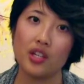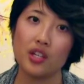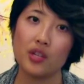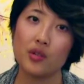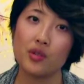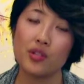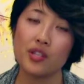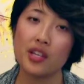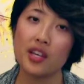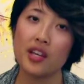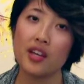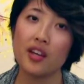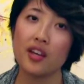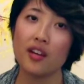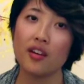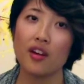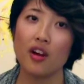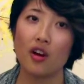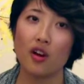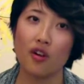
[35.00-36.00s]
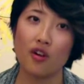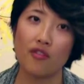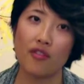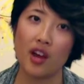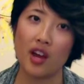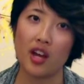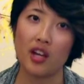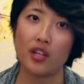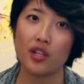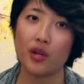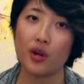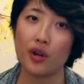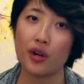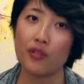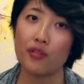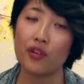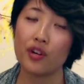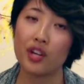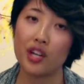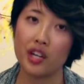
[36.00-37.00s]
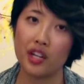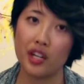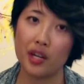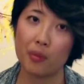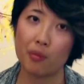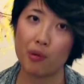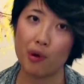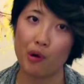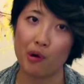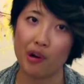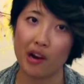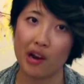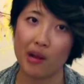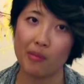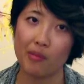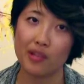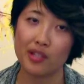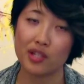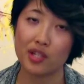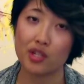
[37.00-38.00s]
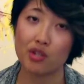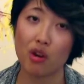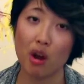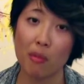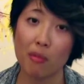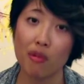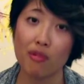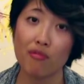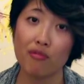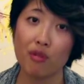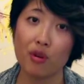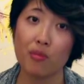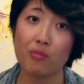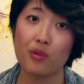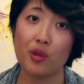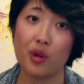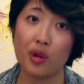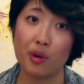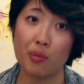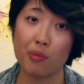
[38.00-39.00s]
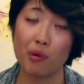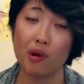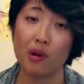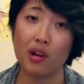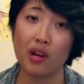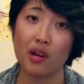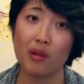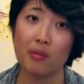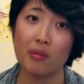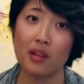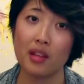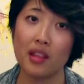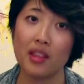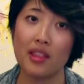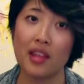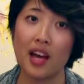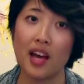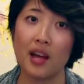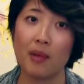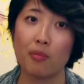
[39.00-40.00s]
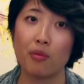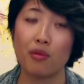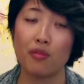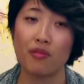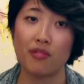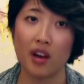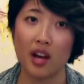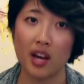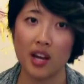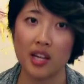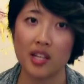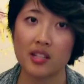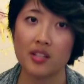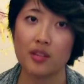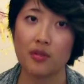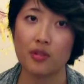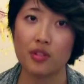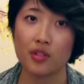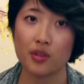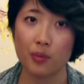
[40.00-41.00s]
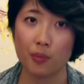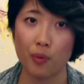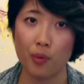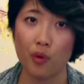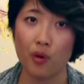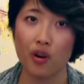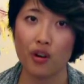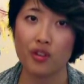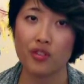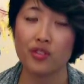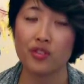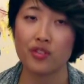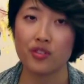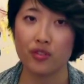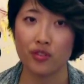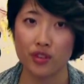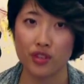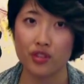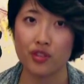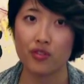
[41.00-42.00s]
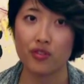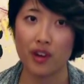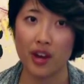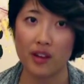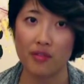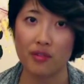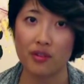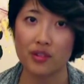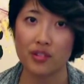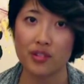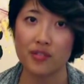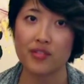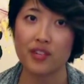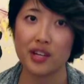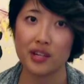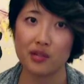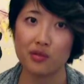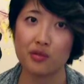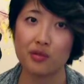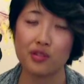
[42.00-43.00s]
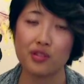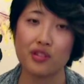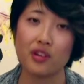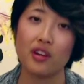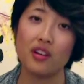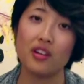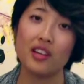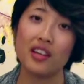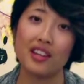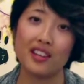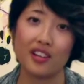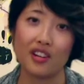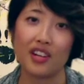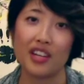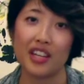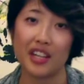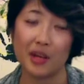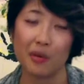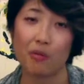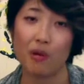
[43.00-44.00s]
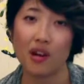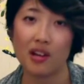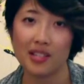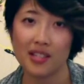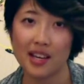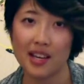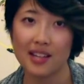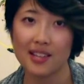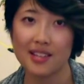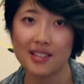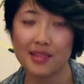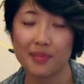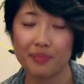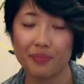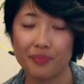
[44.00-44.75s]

UC Irvine Yoga for Healing program is a trauma informed yoga program that provides support for survivors of sexual assault in their healing process.